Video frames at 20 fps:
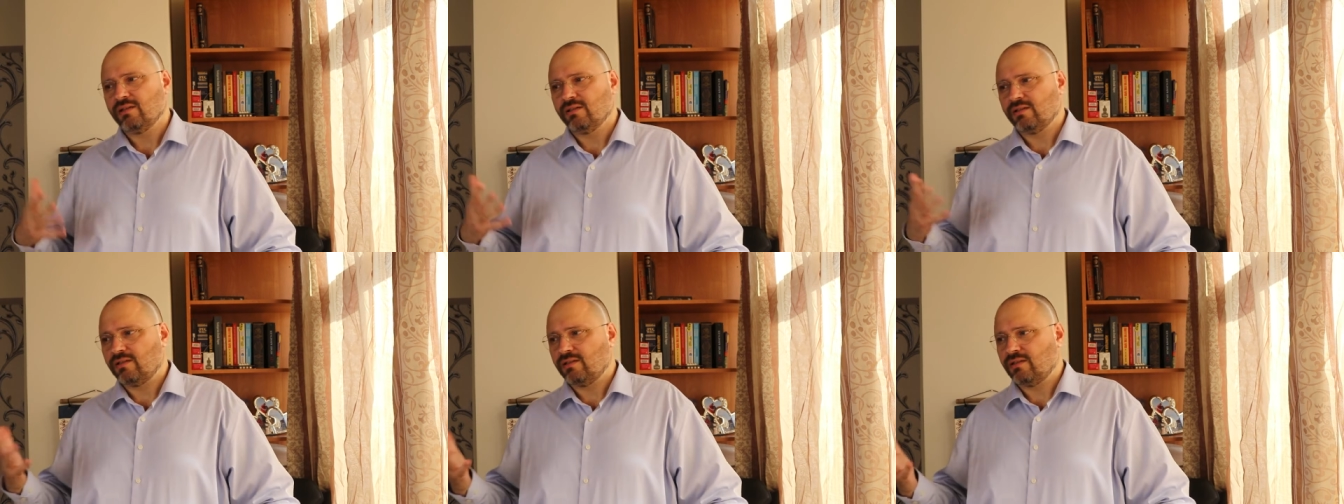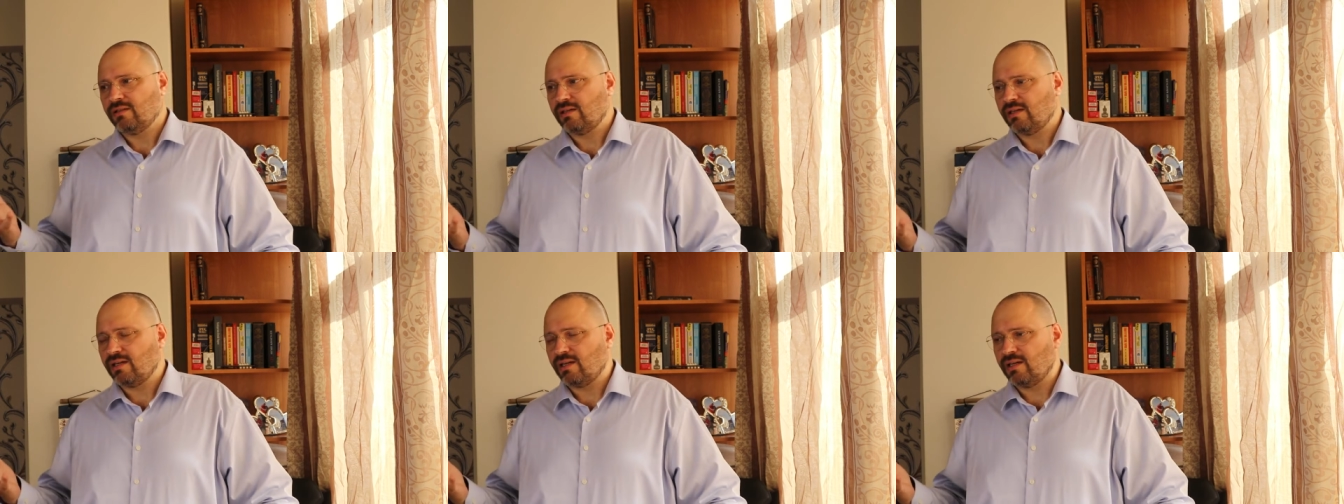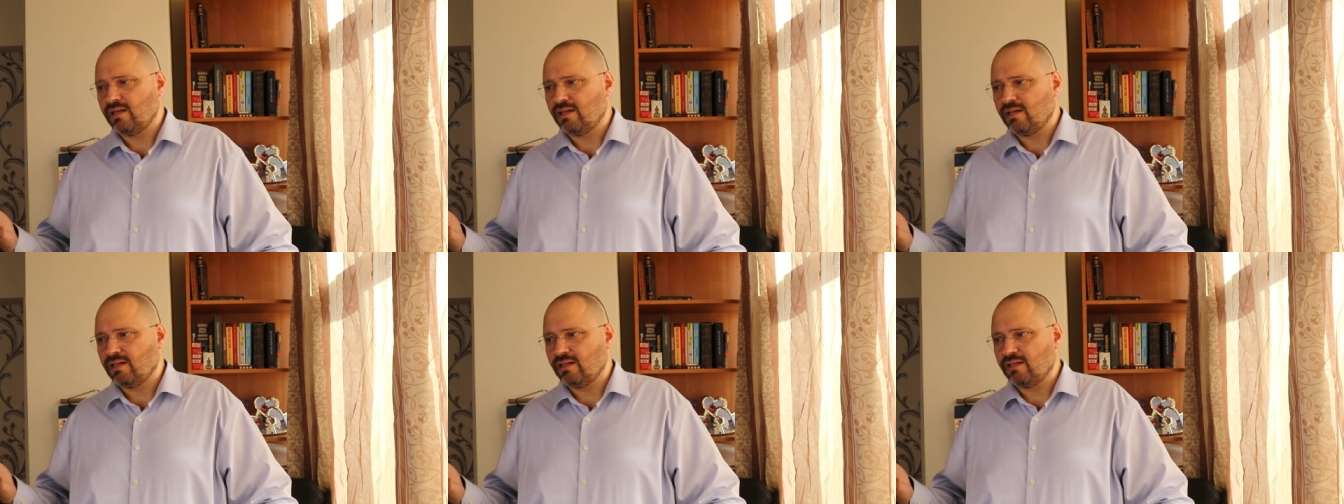or
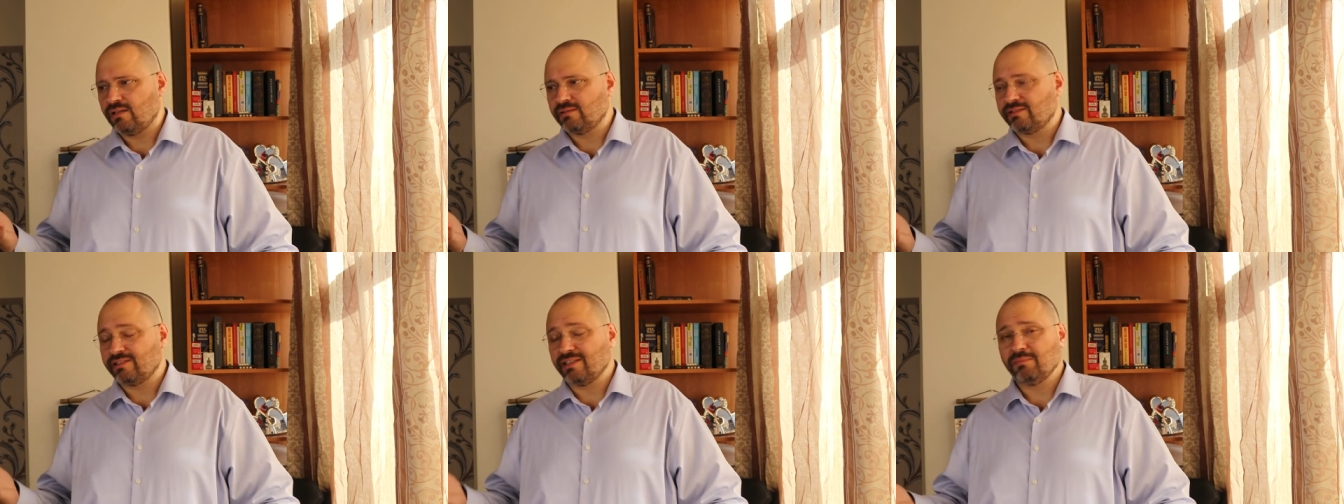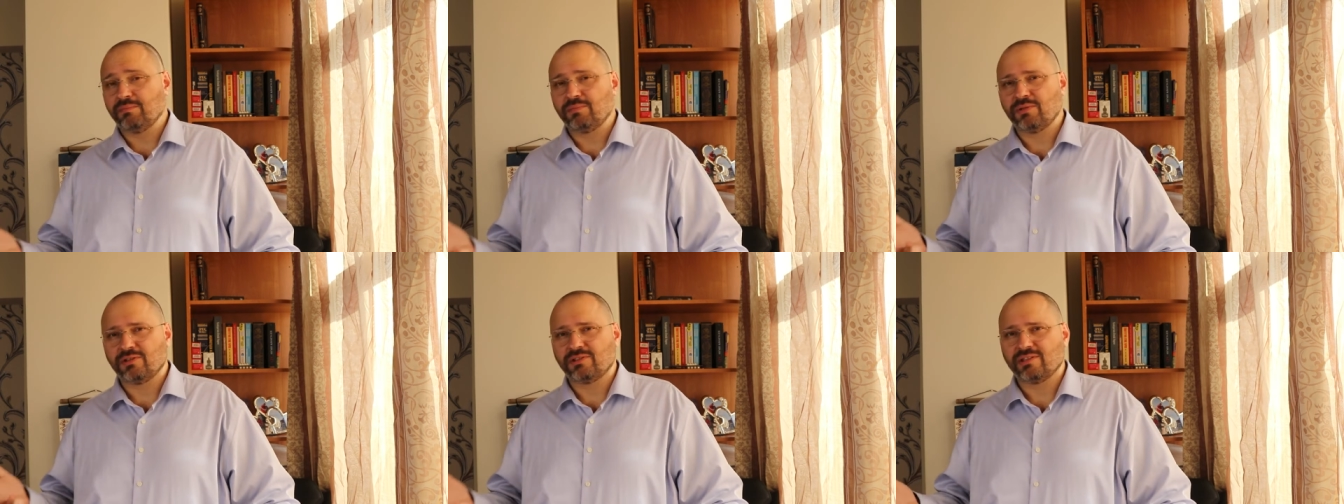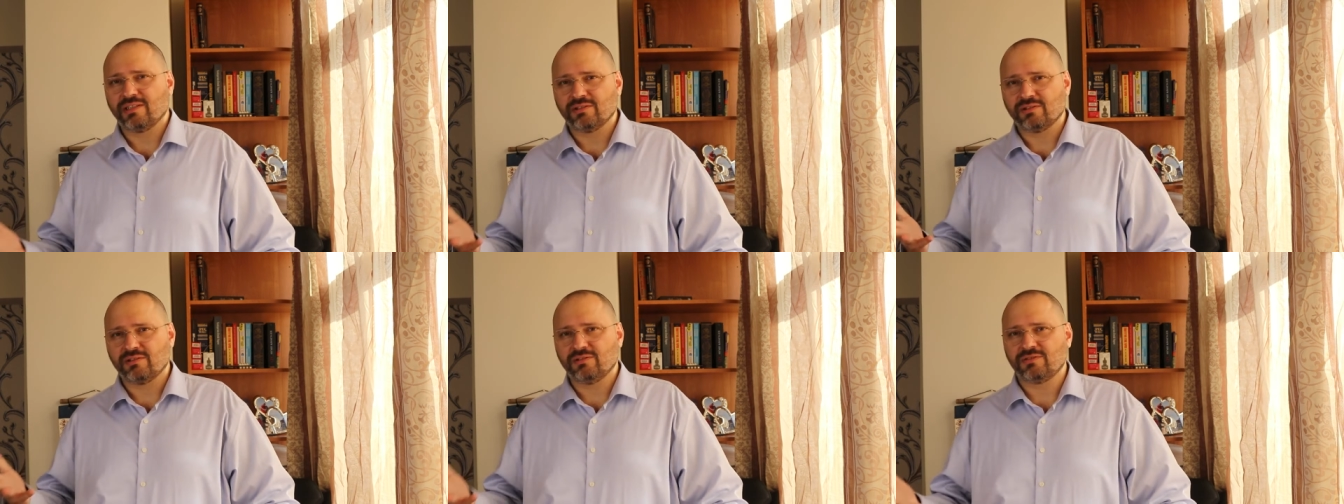ten
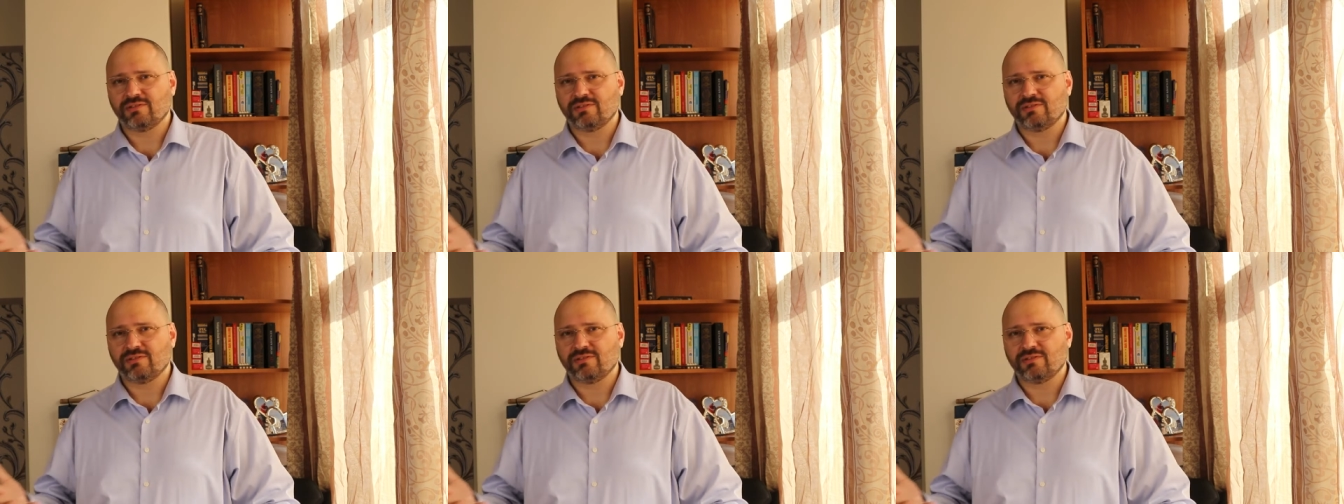percent uh,